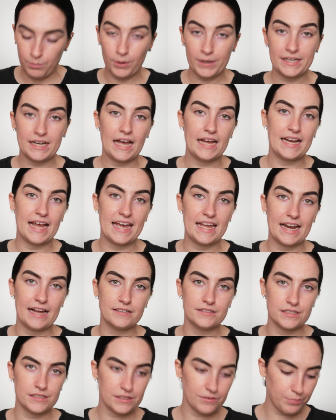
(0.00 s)
0.98
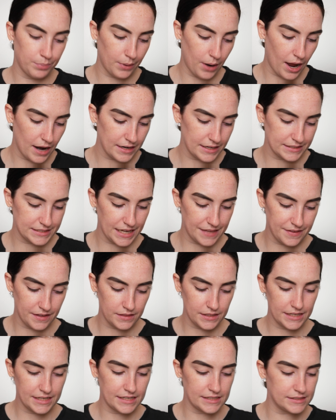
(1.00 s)
ounces of product. And then
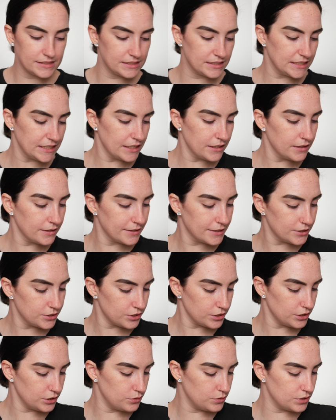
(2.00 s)
the
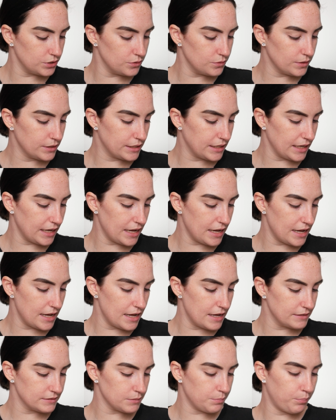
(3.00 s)
concealers, you do
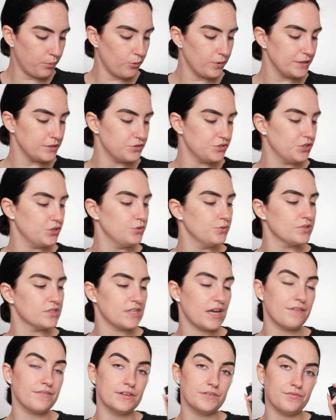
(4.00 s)
get
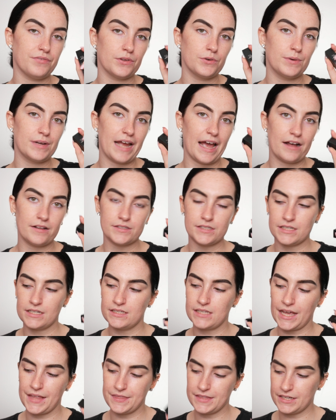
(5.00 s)
0.27 fluid ounces,
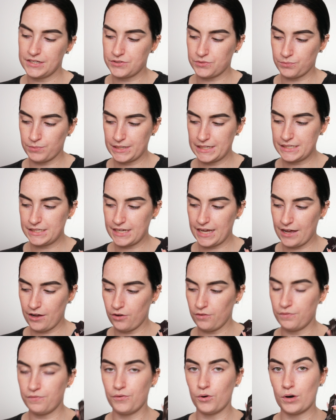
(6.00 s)
and these
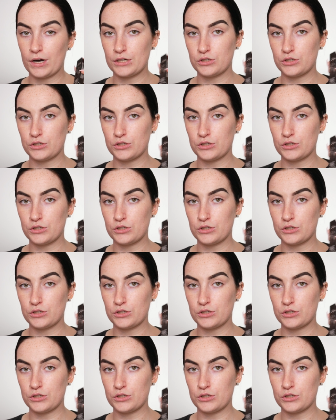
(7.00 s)
retail for